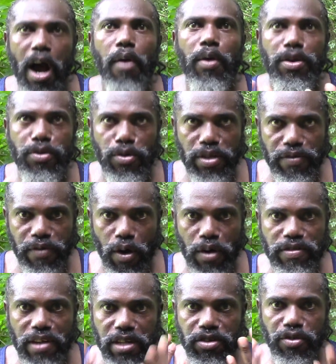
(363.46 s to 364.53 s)
our
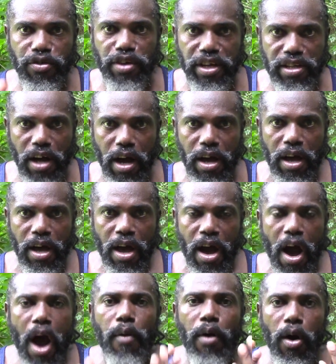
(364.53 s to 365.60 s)
universe and create
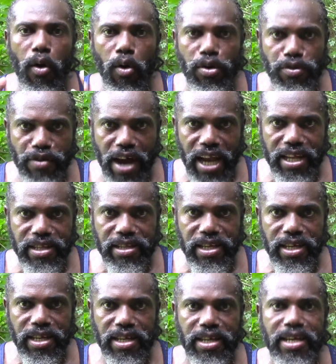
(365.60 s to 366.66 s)
our own
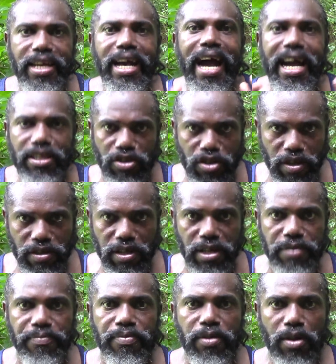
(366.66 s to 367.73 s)
reality consciously
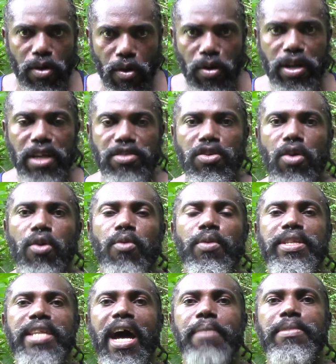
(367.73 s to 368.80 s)
okay so
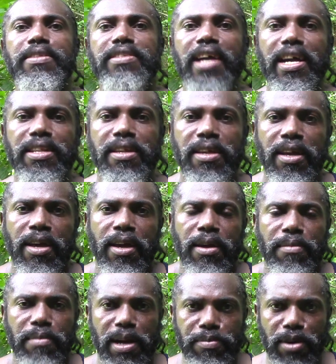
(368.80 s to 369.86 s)
with that being said
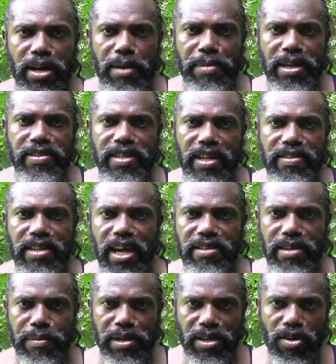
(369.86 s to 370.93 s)
my brother my sisters
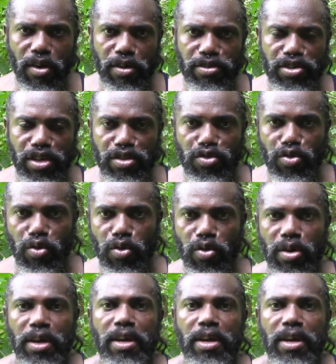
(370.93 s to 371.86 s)
i'm encouraging you